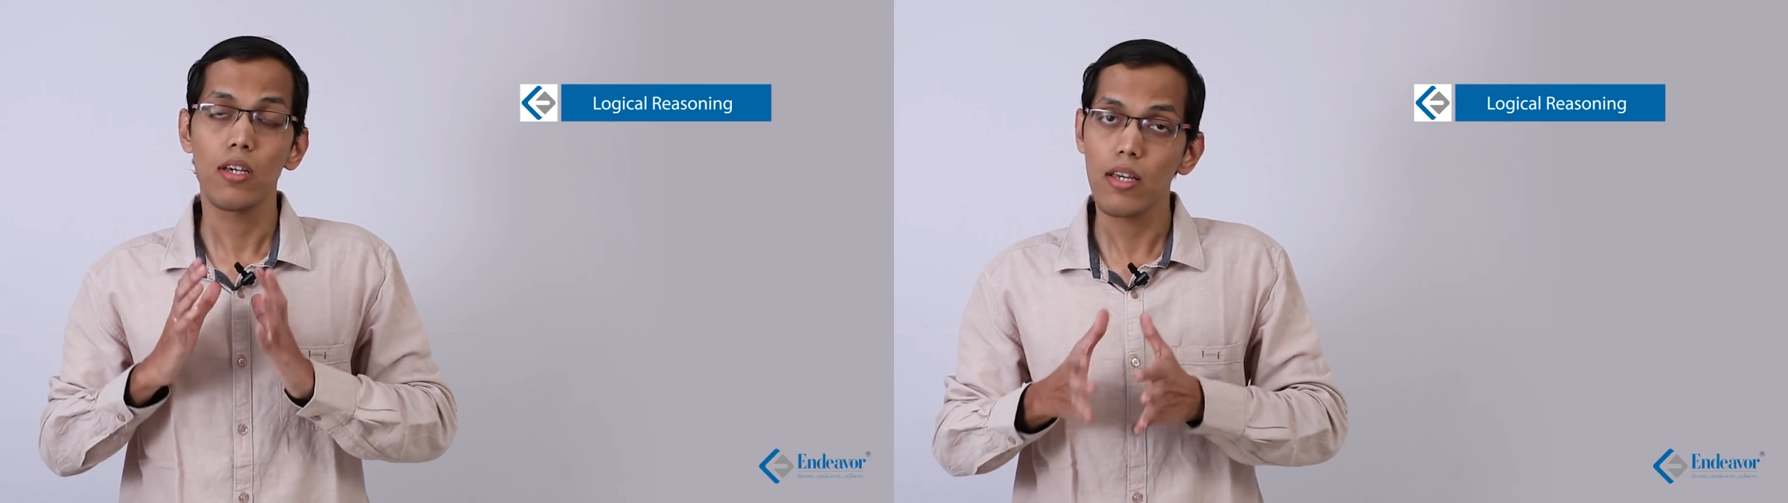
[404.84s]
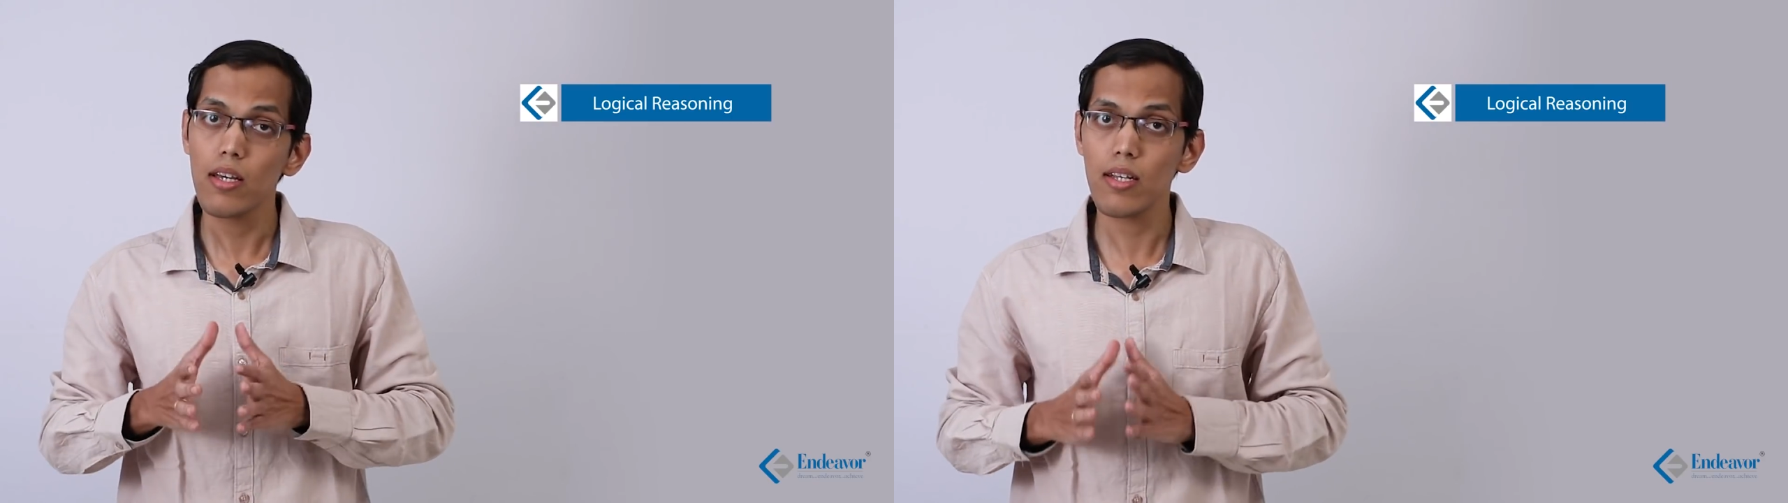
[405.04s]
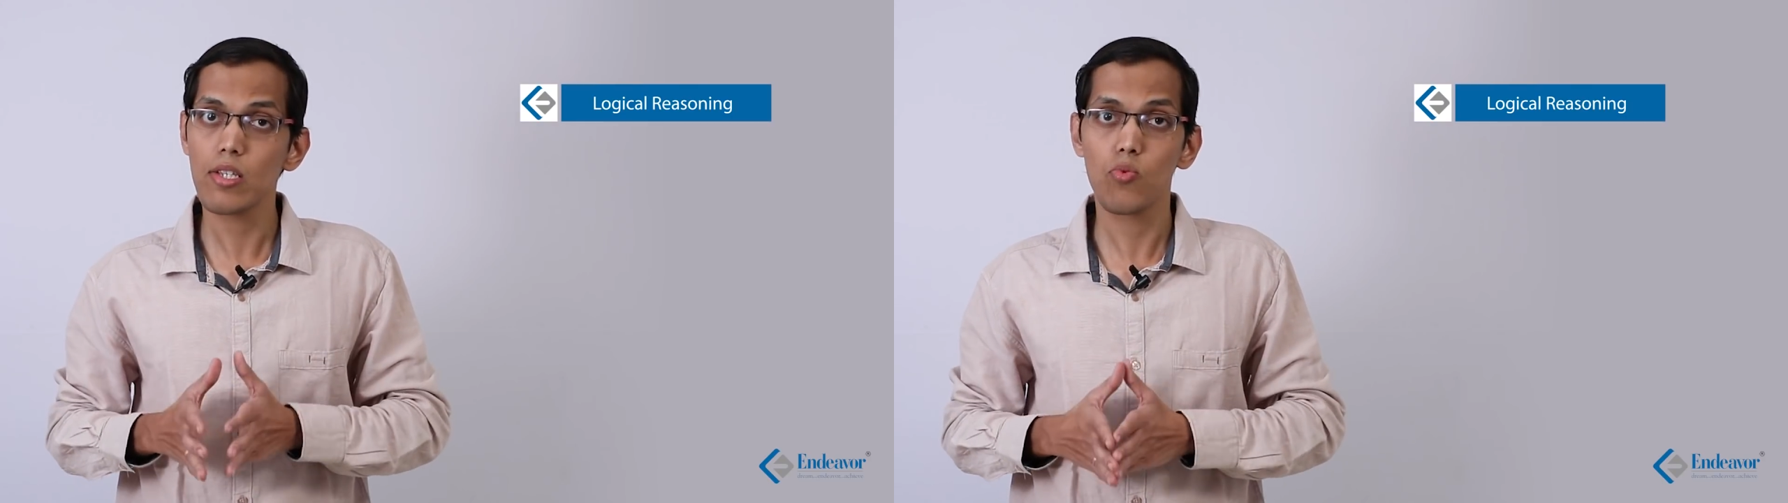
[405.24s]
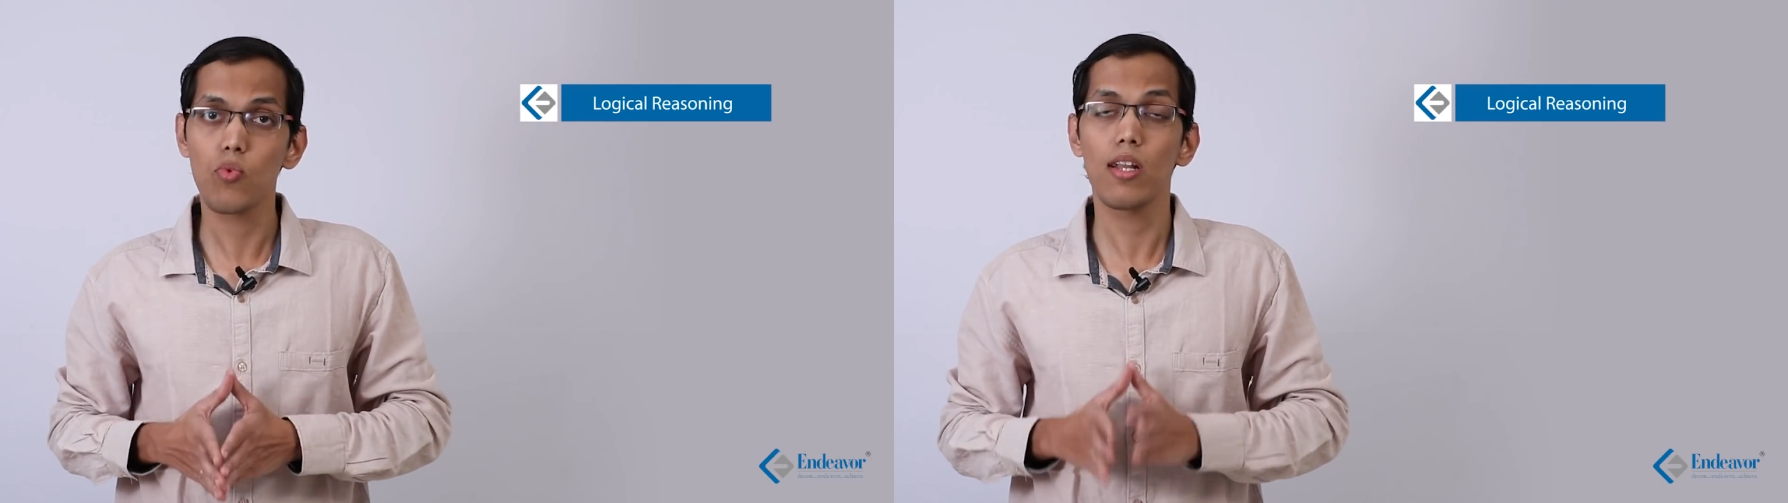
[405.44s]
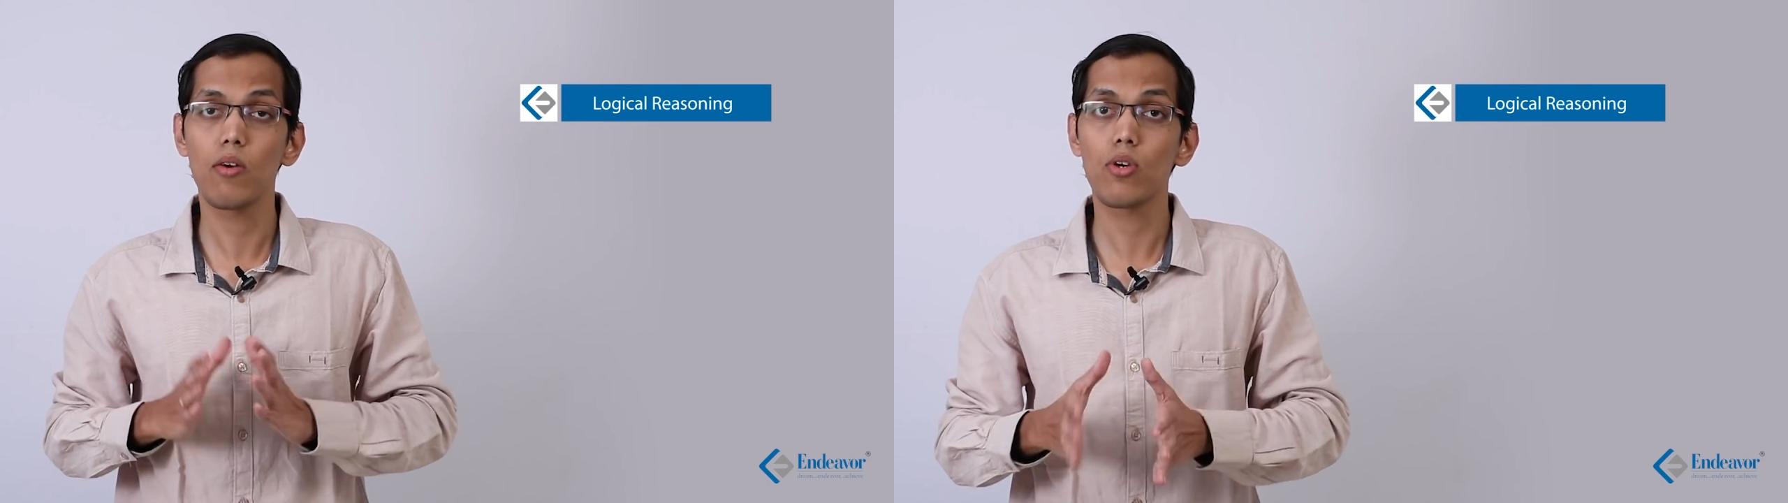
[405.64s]
here as
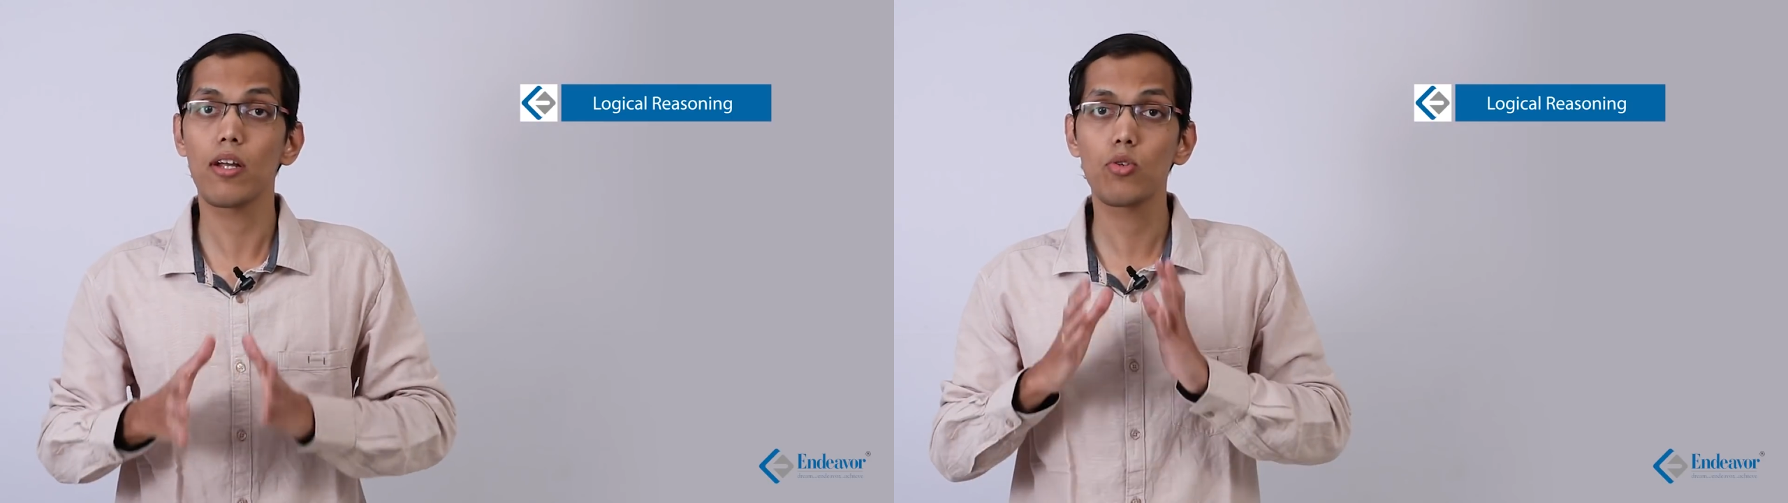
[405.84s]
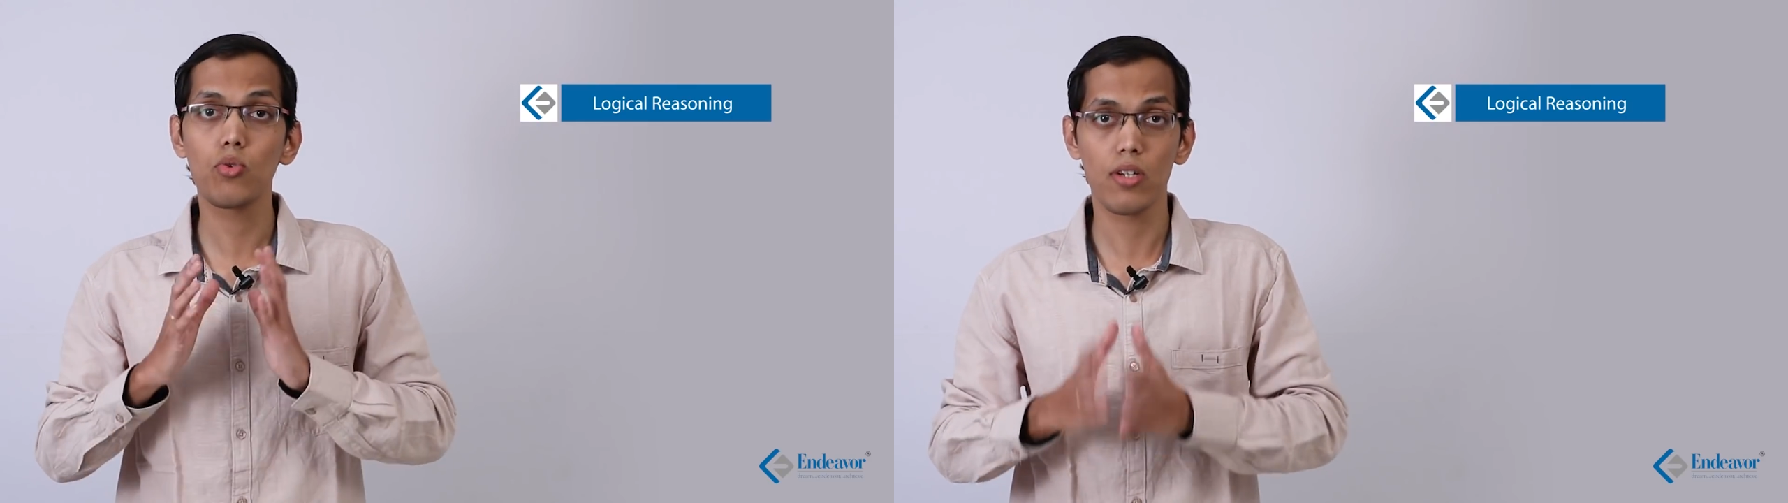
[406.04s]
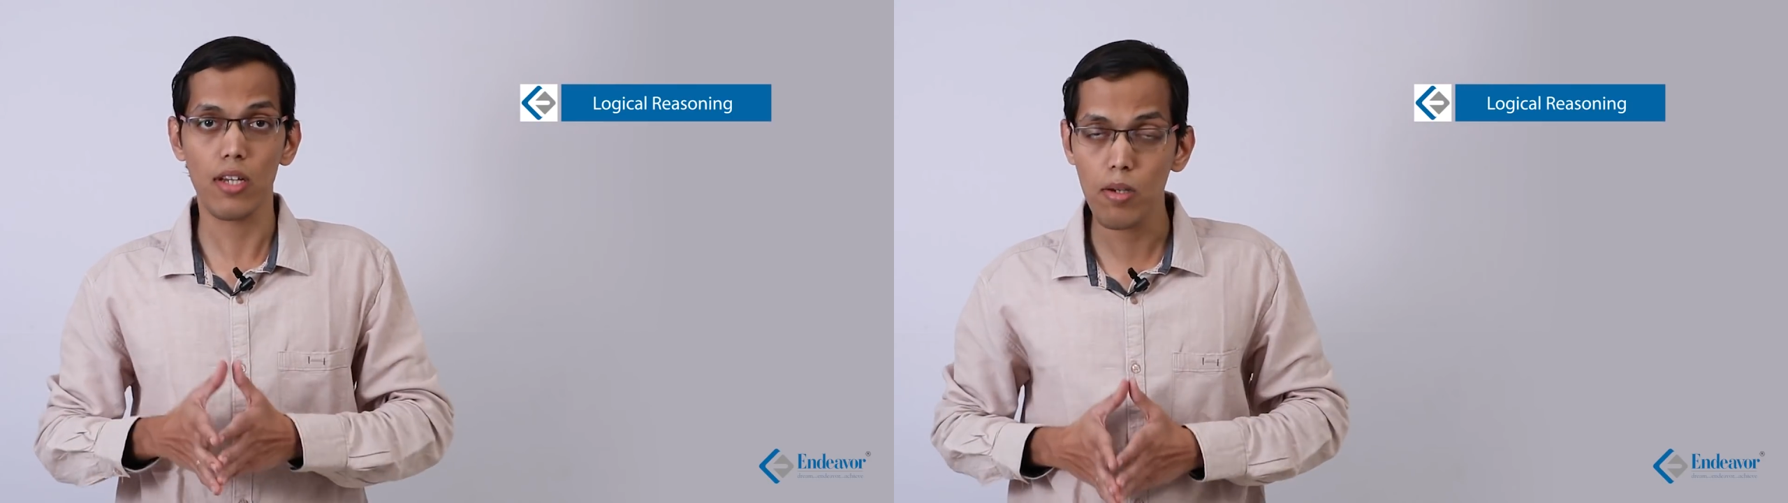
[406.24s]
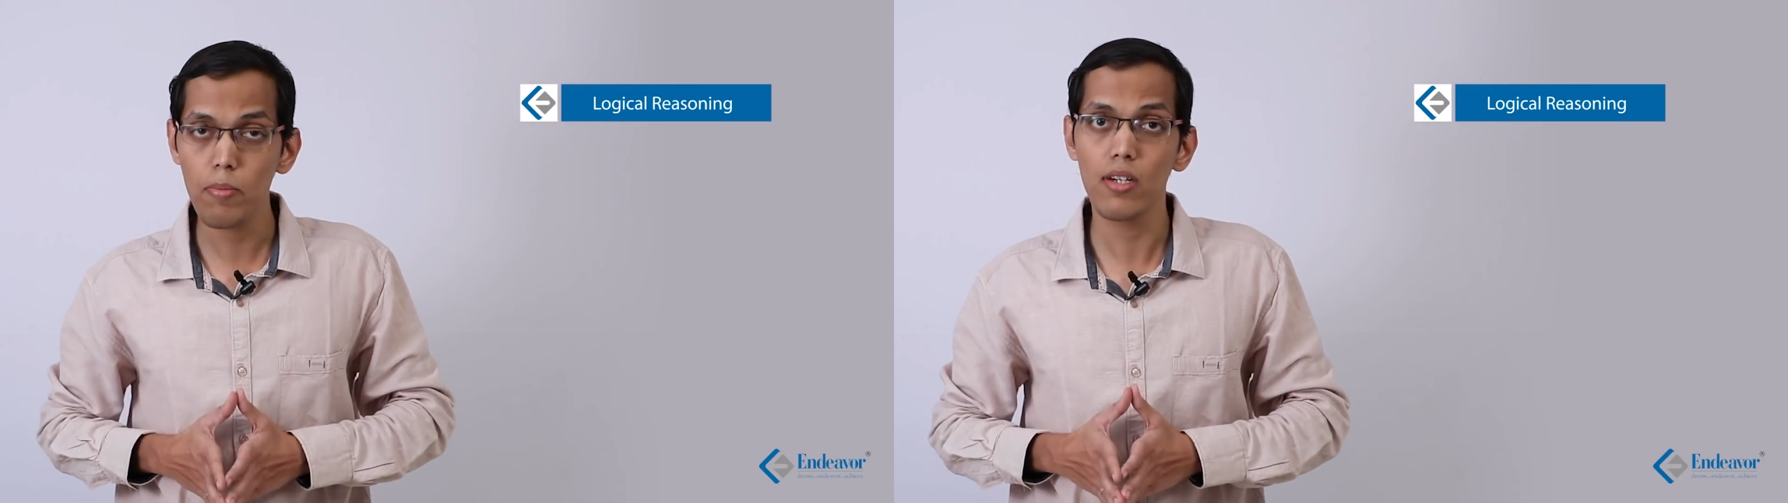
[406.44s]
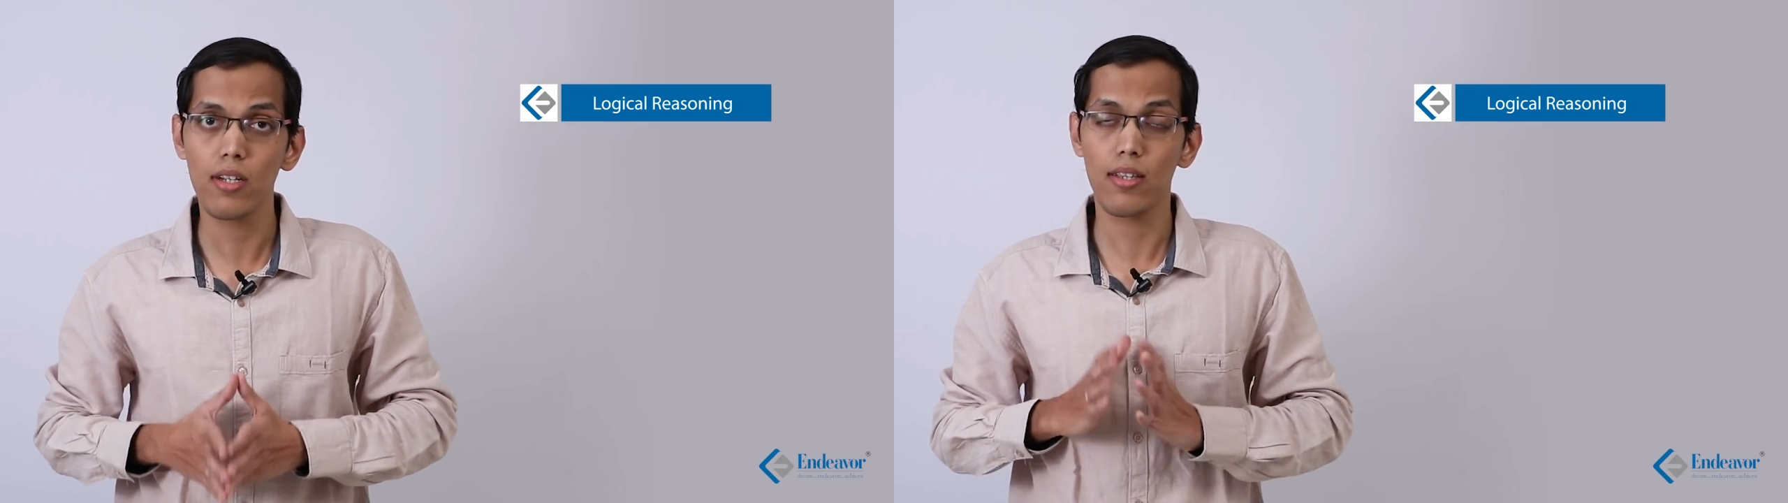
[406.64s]
well, I would like to
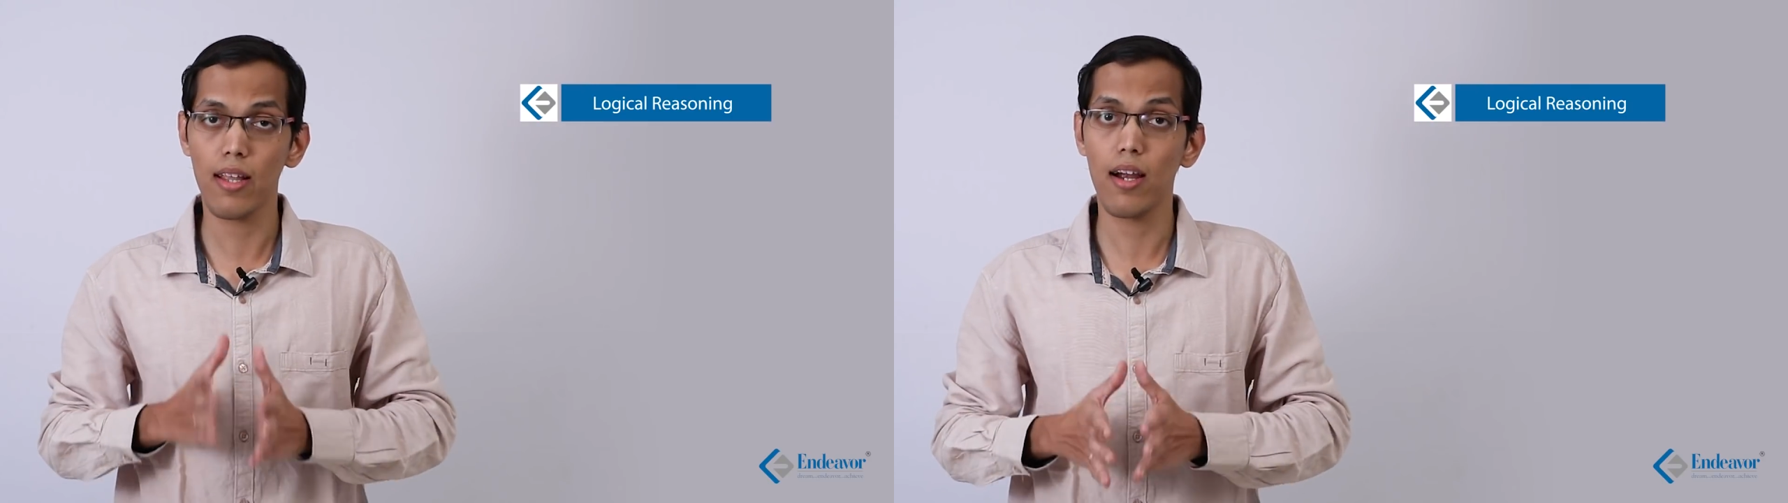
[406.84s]
recommend